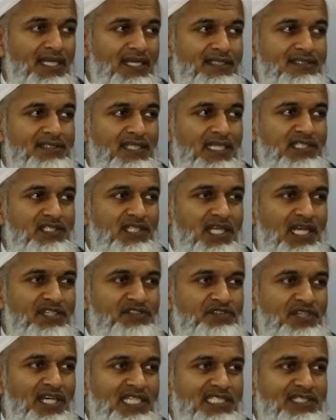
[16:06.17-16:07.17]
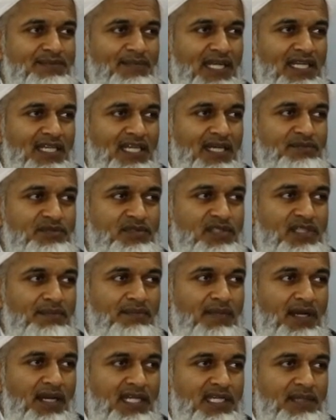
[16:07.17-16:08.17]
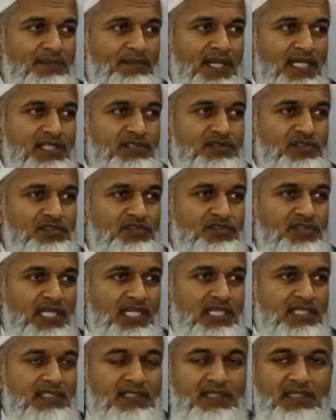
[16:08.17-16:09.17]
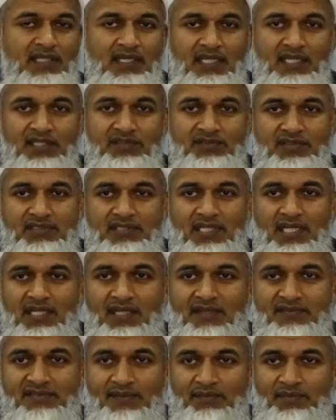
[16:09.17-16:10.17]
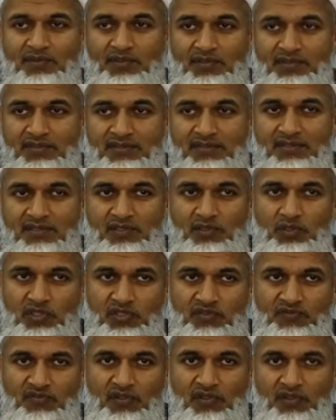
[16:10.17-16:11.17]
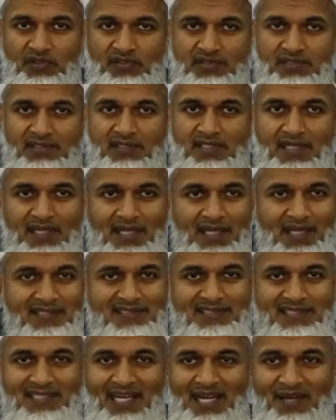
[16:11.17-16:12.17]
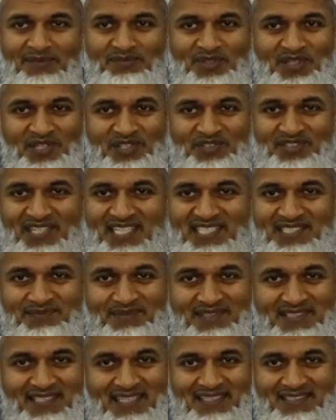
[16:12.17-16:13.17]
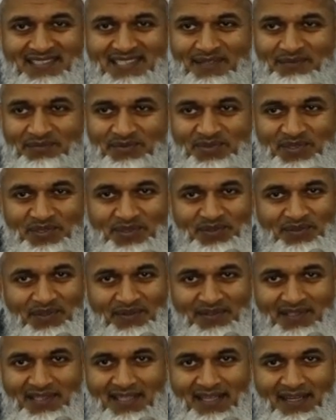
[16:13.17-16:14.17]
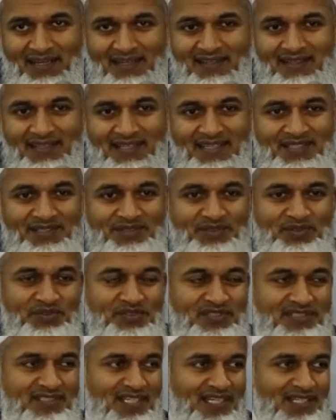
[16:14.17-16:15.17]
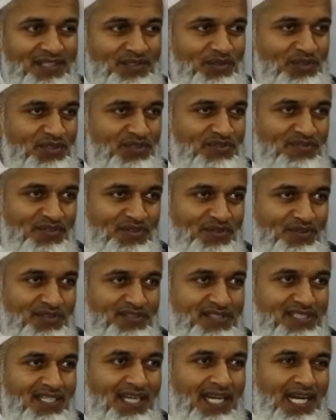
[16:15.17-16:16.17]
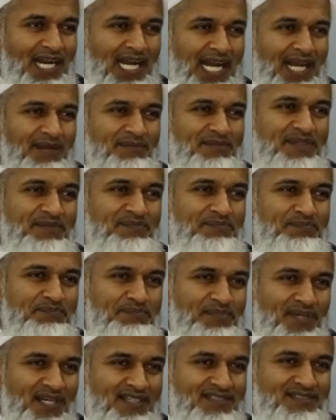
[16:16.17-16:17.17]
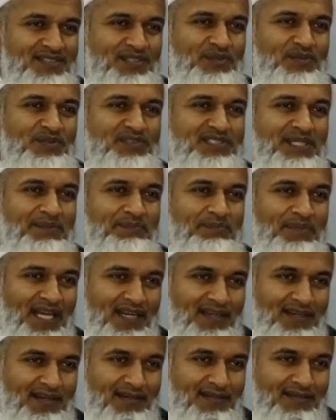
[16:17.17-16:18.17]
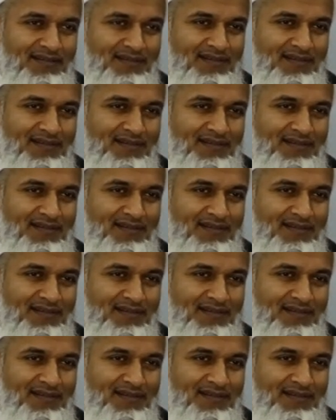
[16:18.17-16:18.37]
He says, a tradesman comes to the marketplace to trade in return of some goods, goods for goods. He said, I'm not a tradesman that has come to you, O Allah, to return goods for goods. I'm a person who's a beggar.